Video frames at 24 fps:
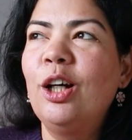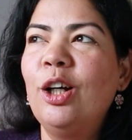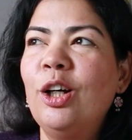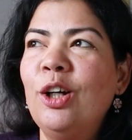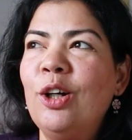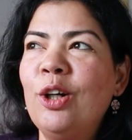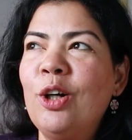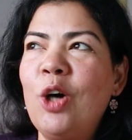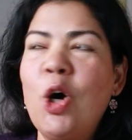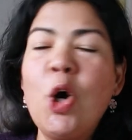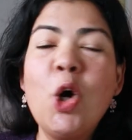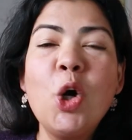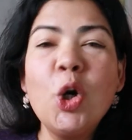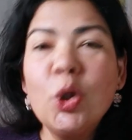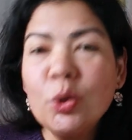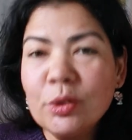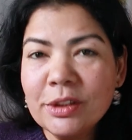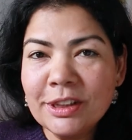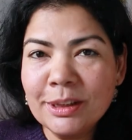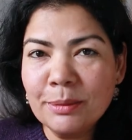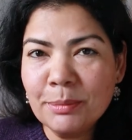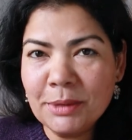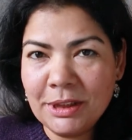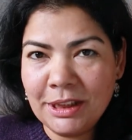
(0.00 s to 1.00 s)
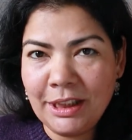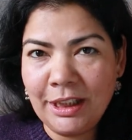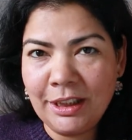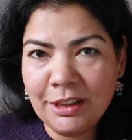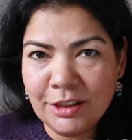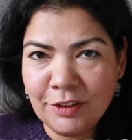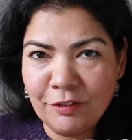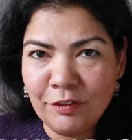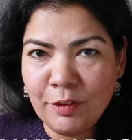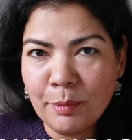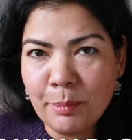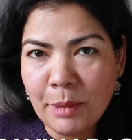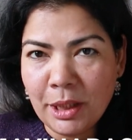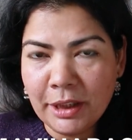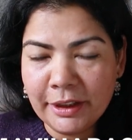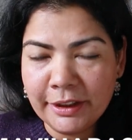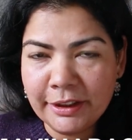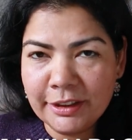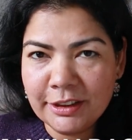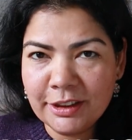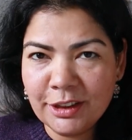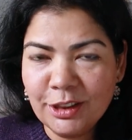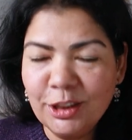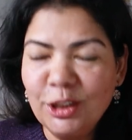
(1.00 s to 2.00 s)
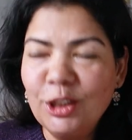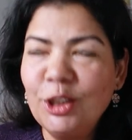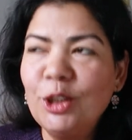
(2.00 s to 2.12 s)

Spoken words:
or wholesome states of the mind,